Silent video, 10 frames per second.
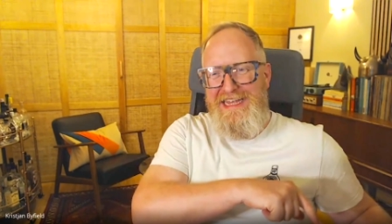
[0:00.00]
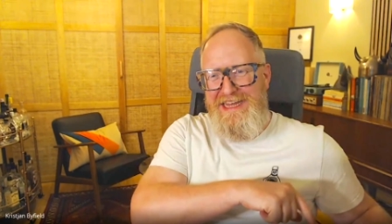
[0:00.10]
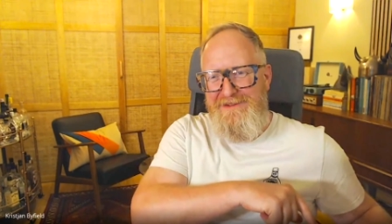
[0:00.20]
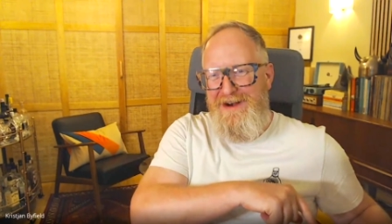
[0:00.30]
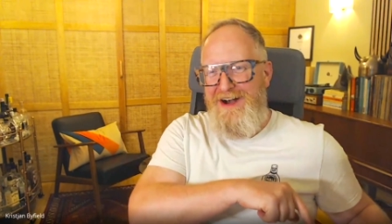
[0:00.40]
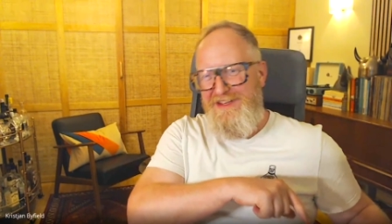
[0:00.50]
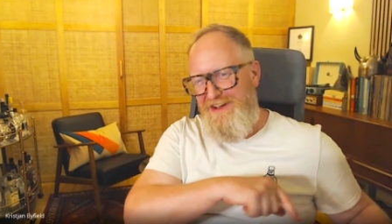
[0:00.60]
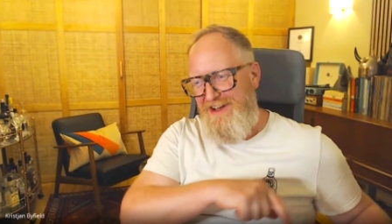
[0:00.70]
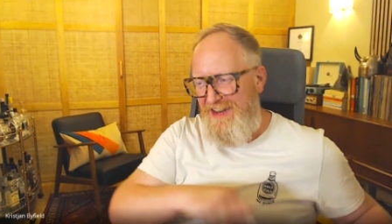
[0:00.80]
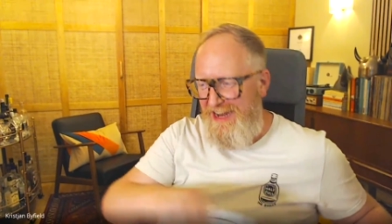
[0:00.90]
though, Mark,
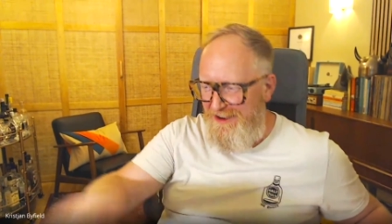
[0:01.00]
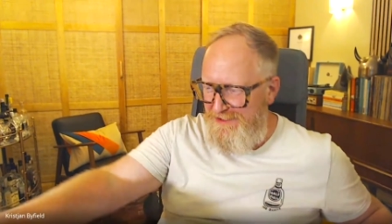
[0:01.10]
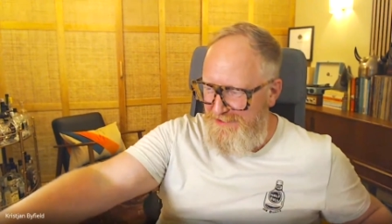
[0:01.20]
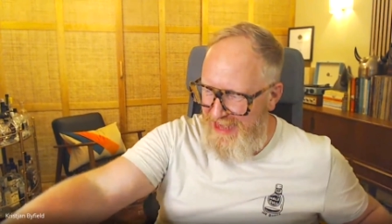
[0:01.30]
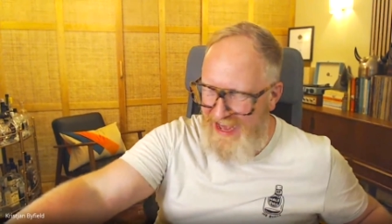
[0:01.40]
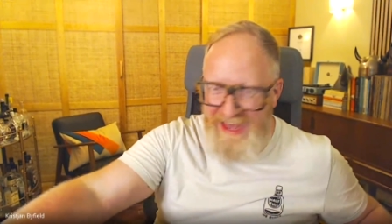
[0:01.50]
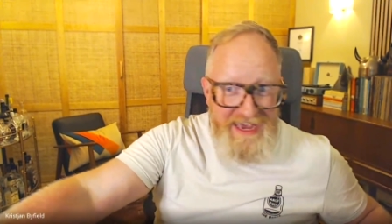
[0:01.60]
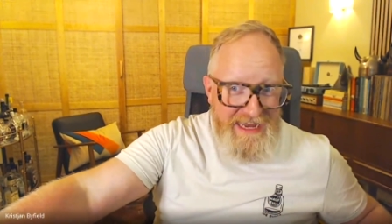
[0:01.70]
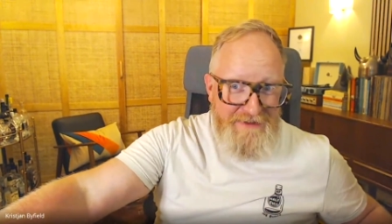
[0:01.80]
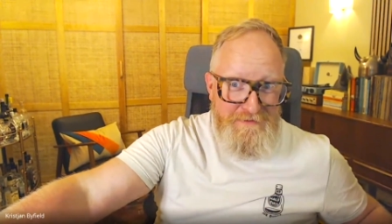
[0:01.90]
so I can't help you with that.
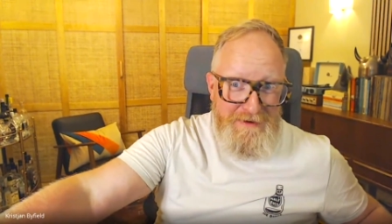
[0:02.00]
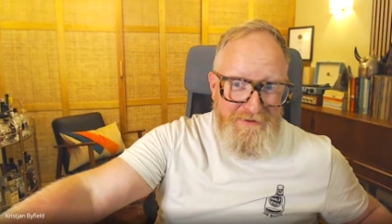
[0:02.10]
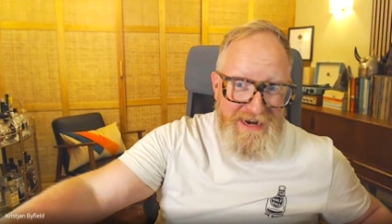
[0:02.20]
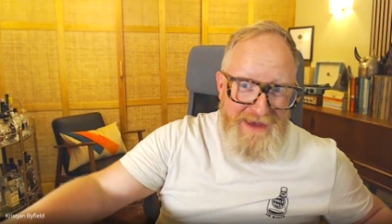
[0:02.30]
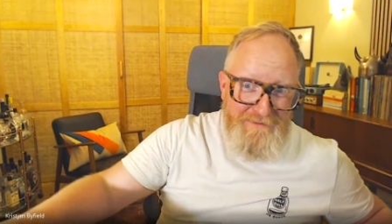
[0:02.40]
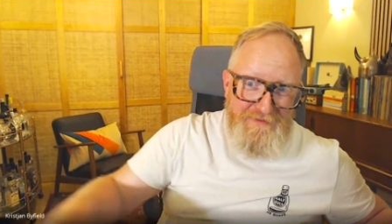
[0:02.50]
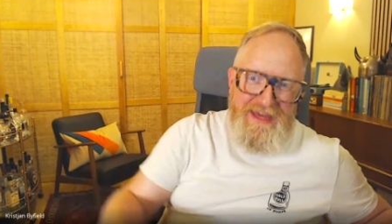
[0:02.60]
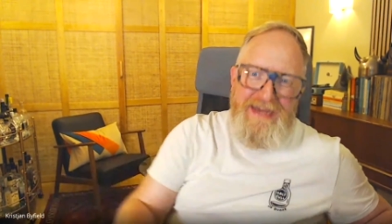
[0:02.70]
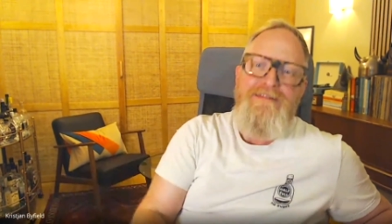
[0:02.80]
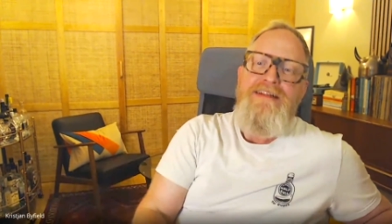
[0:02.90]
You have to build an app for that.